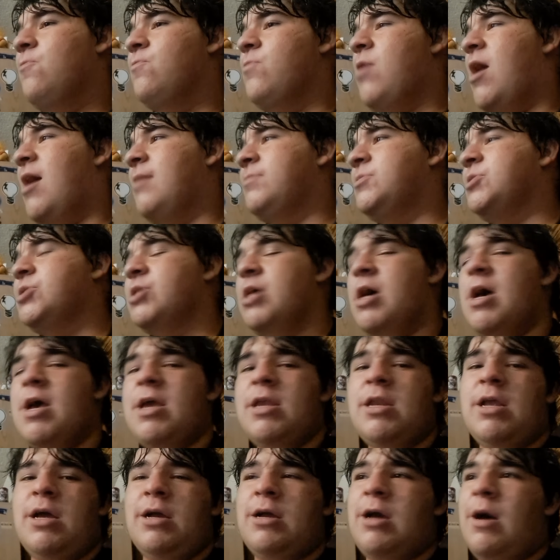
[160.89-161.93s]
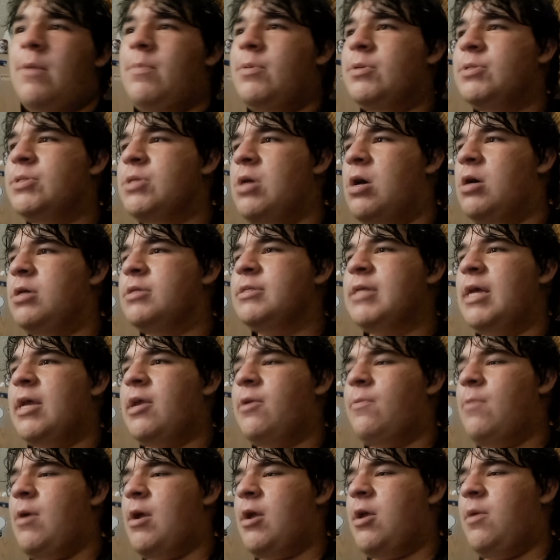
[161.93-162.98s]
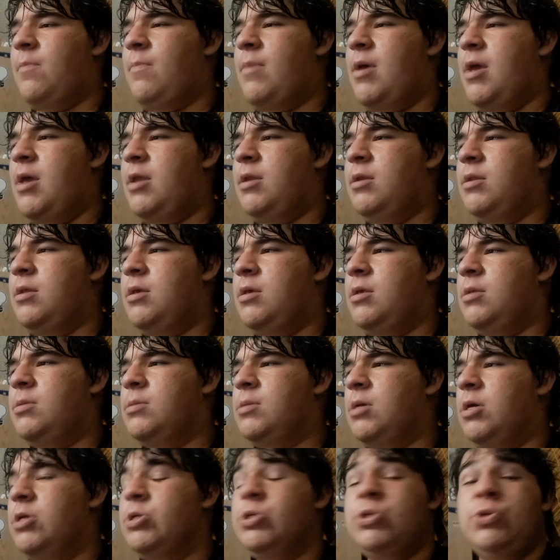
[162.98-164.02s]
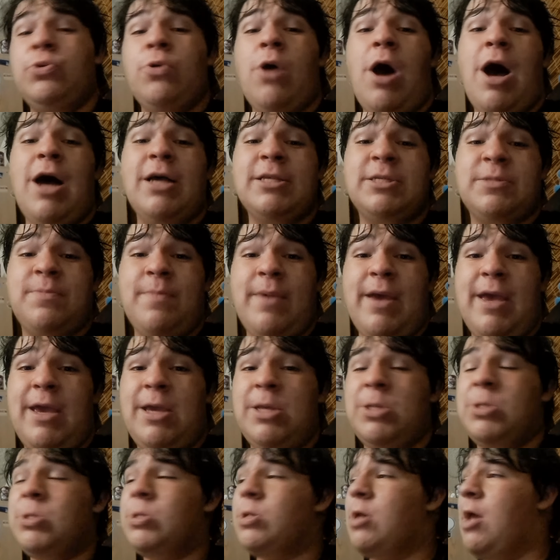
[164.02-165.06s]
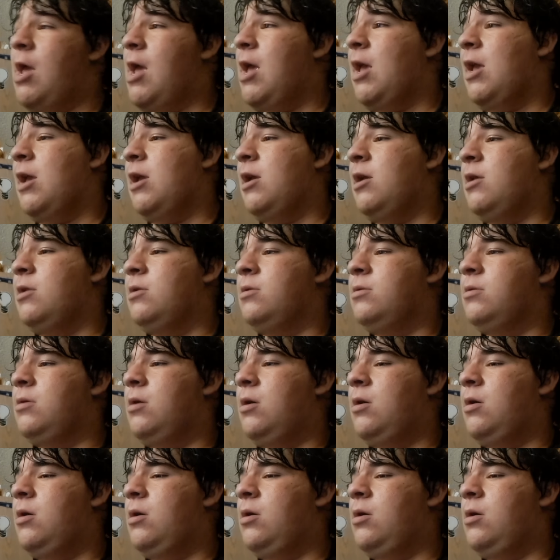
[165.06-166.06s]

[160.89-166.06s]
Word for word: Rammstein, a couple songs I can recommend is uh, Du hast mich and